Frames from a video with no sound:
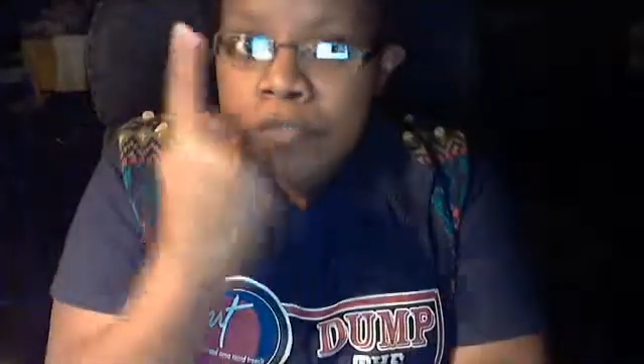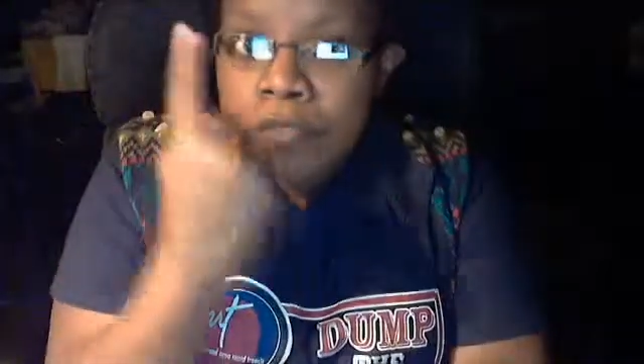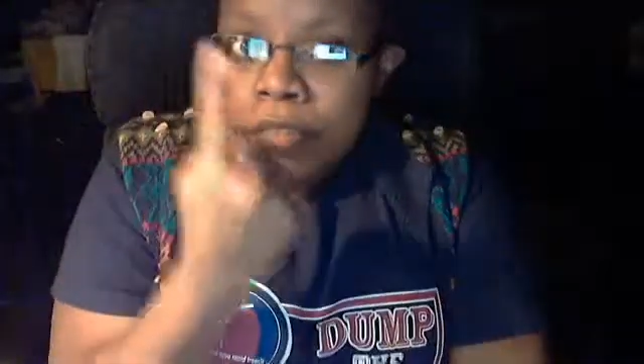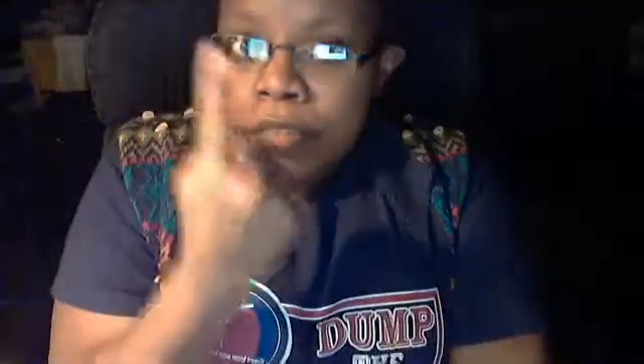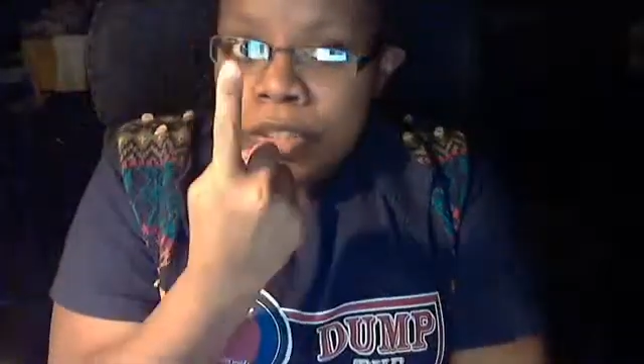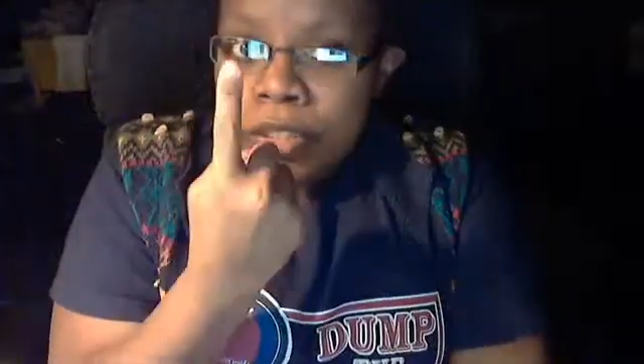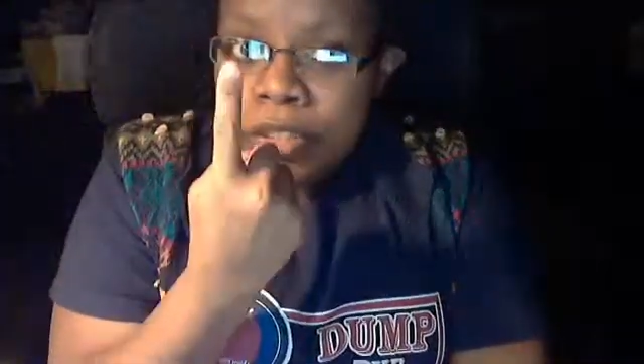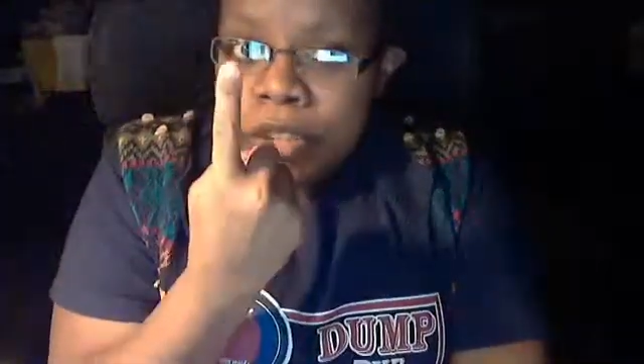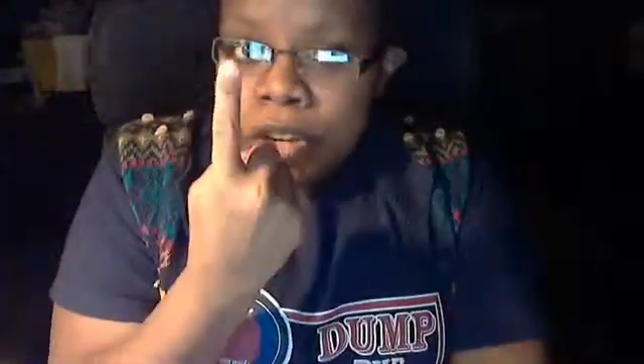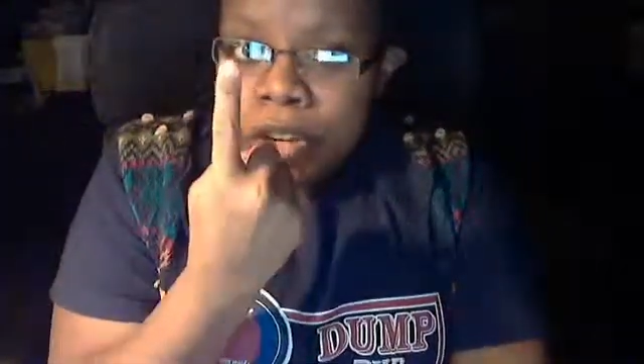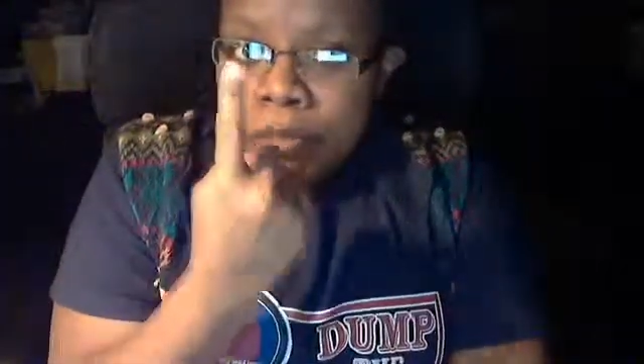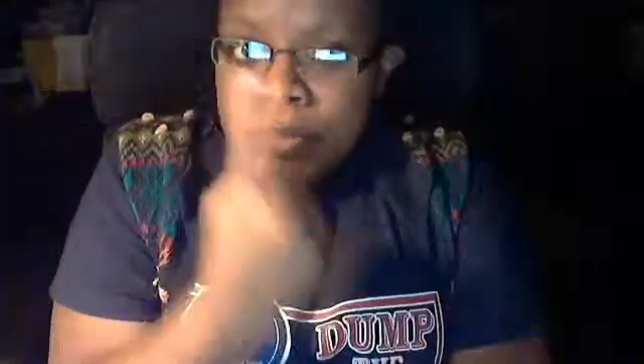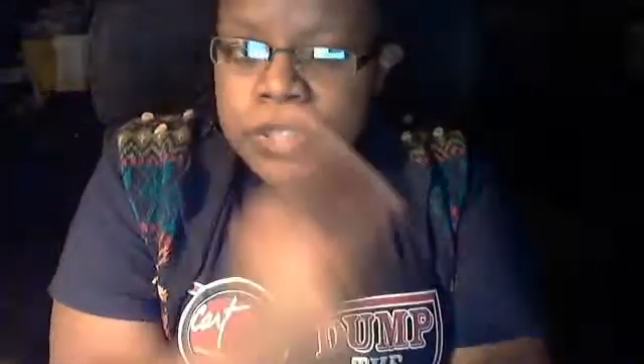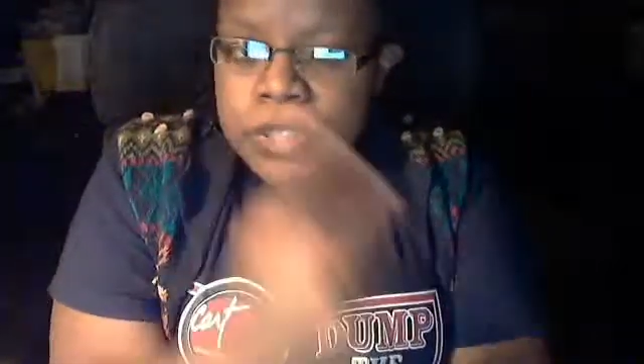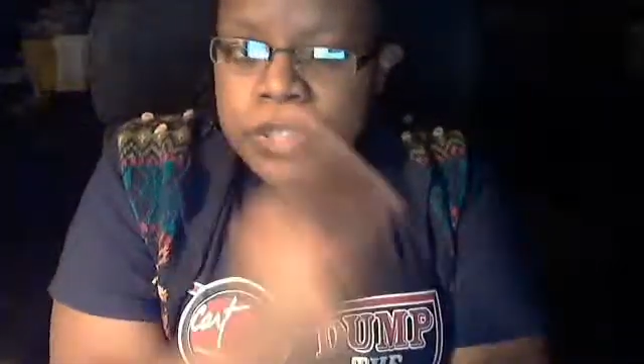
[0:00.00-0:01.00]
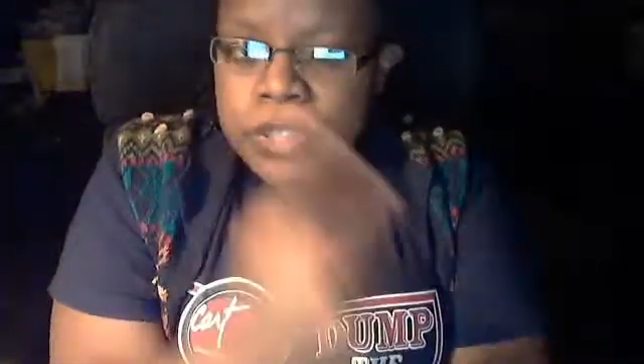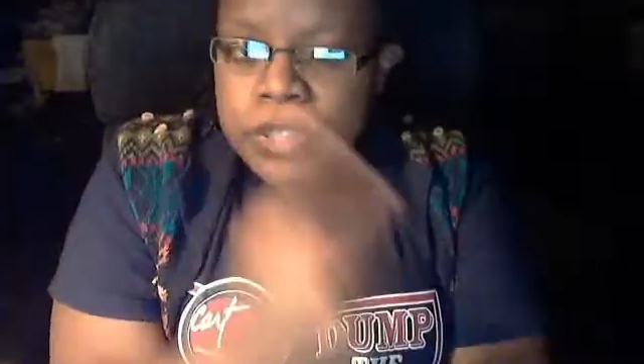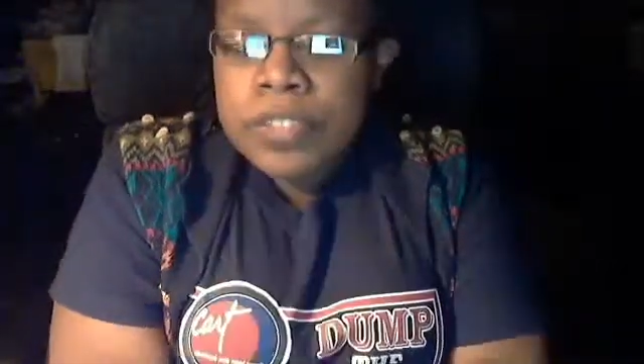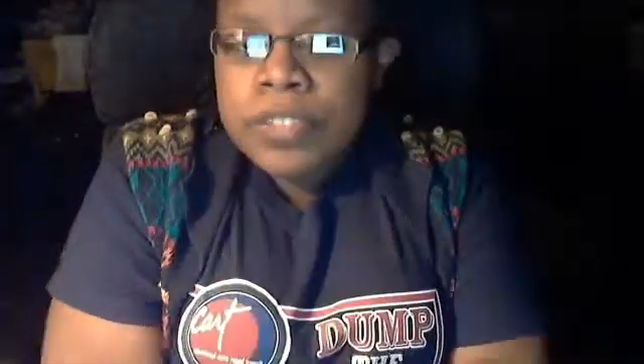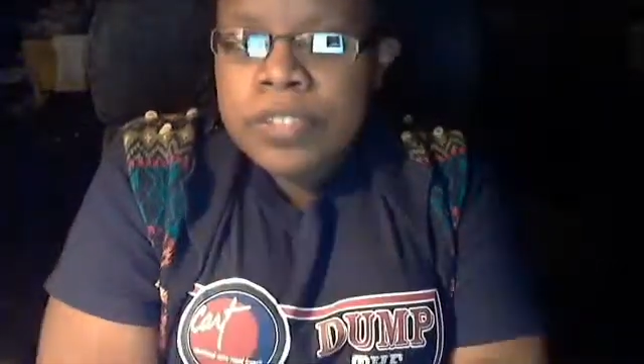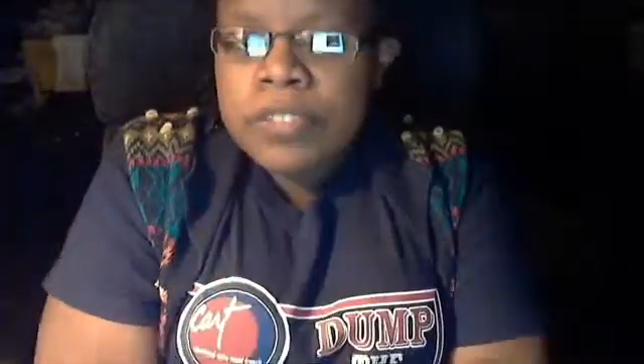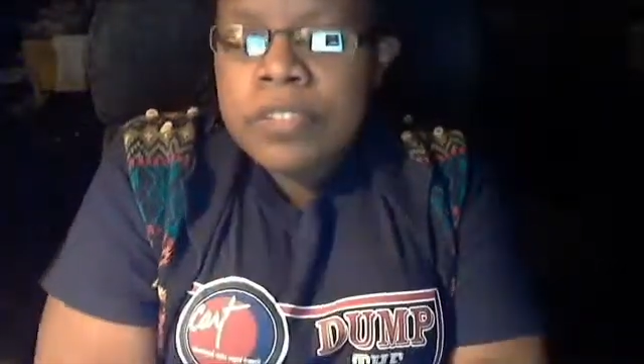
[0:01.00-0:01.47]
first
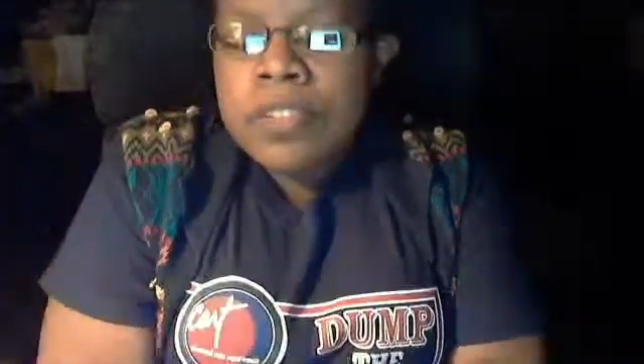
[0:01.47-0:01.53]
armistice.